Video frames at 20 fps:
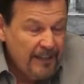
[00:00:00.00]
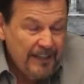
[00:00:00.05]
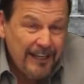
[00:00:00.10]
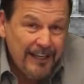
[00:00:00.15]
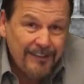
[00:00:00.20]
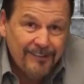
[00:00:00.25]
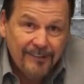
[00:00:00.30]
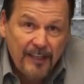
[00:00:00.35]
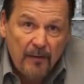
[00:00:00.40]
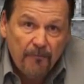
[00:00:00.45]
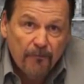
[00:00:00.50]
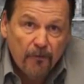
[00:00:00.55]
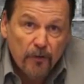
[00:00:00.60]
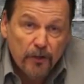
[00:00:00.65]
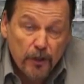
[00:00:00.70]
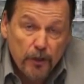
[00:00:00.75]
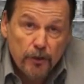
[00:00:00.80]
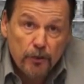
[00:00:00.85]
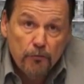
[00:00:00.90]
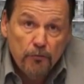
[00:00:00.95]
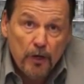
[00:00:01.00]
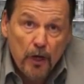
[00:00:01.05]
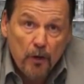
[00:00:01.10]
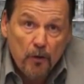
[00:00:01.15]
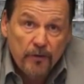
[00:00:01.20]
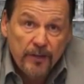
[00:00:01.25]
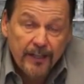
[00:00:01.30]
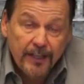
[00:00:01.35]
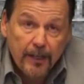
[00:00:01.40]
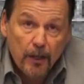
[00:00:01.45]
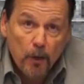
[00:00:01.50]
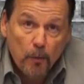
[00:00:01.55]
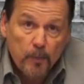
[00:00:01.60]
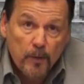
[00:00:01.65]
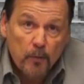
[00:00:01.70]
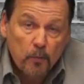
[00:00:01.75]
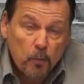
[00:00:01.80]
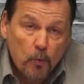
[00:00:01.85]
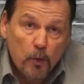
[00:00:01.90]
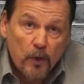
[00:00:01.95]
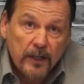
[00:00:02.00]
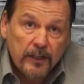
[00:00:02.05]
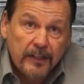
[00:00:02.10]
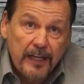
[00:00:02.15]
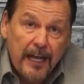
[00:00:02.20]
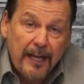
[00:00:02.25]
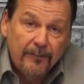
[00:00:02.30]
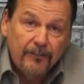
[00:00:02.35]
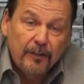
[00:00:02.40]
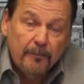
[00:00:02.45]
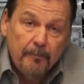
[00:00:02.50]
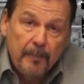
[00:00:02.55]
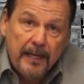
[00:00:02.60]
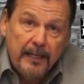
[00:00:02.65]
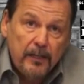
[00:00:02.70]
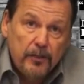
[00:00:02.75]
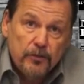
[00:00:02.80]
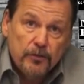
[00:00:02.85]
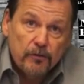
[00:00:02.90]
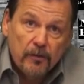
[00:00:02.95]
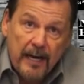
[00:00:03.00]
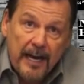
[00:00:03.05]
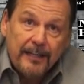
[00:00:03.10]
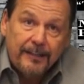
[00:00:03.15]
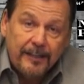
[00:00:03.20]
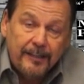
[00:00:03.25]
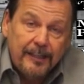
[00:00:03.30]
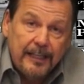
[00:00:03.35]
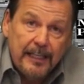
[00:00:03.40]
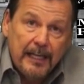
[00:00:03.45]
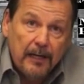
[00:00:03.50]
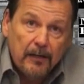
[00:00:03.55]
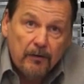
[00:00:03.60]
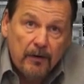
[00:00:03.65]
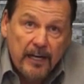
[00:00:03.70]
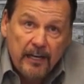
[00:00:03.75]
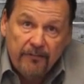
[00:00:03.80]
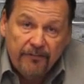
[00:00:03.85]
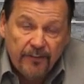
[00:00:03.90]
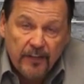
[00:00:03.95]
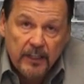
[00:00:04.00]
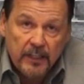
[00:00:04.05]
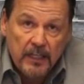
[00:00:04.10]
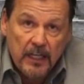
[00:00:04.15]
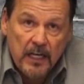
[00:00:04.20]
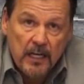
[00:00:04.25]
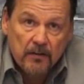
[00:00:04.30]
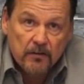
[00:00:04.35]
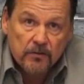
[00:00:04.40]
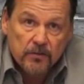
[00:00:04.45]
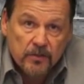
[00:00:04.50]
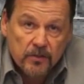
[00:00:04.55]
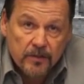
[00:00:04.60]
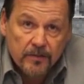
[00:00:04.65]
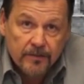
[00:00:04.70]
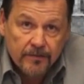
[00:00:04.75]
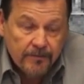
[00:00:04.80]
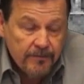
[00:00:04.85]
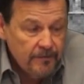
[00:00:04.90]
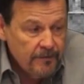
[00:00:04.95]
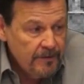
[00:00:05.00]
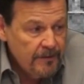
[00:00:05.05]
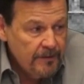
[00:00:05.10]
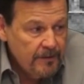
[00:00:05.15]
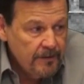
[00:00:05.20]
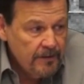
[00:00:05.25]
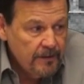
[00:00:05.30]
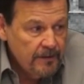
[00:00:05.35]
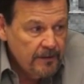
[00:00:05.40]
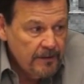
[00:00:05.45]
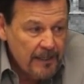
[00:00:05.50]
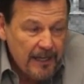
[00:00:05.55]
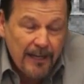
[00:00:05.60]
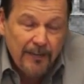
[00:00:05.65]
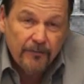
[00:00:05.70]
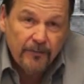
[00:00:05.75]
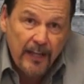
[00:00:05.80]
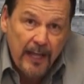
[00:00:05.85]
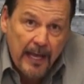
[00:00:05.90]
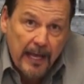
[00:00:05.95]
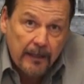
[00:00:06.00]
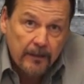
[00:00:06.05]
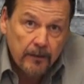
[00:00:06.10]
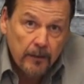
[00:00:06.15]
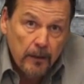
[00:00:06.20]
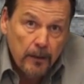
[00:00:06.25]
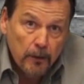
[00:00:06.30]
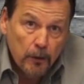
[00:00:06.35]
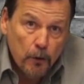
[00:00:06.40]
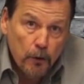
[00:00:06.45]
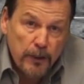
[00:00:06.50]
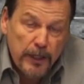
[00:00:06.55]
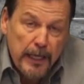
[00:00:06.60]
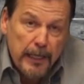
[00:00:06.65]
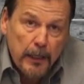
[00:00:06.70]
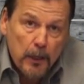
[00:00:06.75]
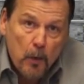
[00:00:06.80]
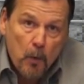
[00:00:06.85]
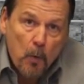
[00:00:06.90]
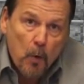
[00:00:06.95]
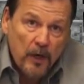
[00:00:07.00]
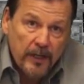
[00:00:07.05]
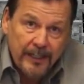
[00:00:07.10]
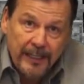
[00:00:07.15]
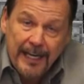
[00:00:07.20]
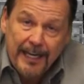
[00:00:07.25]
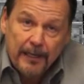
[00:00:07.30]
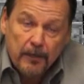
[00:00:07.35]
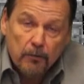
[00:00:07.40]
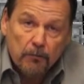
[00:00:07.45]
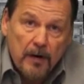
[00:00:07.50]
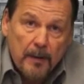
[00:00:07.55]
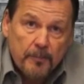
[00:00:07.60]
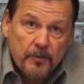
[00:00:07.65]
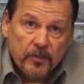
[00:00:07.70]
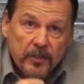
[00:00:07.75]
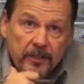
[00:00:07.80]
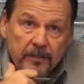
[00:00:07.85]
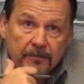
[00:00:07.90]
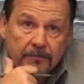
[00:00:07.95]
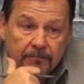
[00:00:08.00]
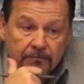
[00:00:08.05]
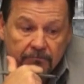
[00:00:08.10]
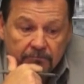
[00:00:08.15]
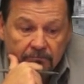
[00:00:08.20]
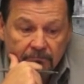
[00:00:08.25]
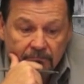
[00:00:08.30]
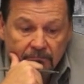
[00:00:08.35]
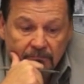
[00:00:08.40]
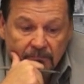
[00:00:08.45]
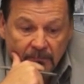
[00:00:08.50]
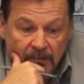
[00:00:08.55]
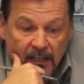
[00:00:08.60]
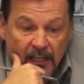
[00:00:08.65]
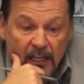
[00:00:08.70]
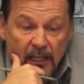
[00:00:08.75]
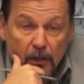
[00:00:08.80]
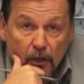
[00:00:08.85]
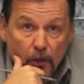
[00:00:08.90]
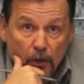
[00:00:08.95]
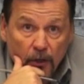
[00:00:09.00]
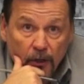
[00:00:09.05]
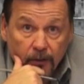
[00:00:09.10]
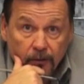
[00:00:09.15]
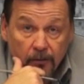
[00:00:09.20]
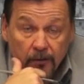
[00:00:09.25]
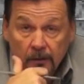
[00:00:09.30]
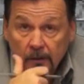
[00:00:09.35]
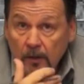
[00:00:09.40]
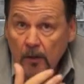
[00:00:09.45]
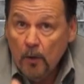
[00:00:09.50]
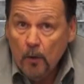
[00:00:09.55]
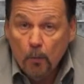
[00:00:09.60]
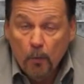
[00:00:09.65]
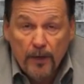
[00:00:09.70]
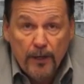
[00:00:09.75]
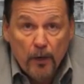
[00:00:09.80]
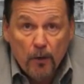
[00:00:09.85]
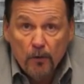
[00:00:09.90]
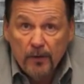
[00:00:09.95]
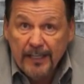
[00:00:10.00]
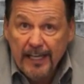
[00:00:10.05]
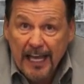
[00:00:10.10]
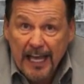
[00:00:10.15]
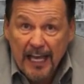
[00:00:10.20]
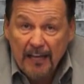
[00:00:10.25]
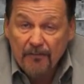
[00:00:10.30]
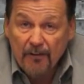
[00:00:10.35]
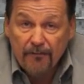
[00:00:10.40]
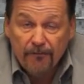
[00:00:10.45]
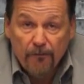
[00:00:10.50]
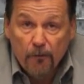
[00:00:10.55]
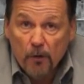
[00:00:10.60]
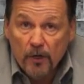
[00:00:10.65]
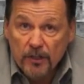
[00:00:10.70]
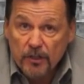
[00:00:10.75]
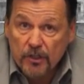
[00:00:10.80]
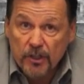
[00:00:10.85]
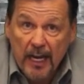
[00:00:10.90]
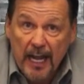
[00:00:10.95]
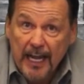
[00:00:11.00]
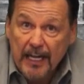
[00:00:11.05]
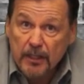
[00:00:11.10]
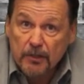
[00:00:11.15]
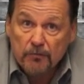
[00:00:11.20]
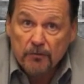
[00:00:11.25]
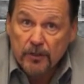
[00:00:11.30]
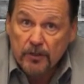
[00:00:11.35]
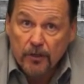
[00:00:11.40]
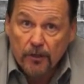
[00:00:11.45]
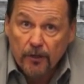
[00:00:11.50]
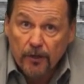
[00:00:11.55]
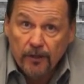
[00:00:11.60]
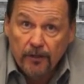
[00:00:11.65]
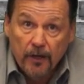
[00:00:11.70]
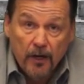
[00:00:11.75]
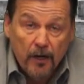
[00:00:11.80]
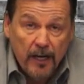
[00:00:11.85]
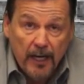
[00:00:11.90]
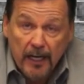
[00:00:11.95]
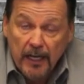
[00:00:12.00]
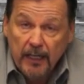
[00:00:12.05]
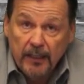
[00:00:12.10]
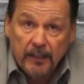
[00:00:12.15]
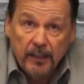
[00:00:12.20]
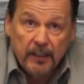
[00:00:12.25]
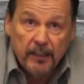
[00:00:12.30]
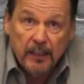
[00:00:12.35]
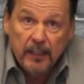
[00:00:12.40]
Except for, did you know that Gilbert worked as a manager at the DRA for years? How's that? Could he coordinate corruption? He could. We only have a forged tax return in the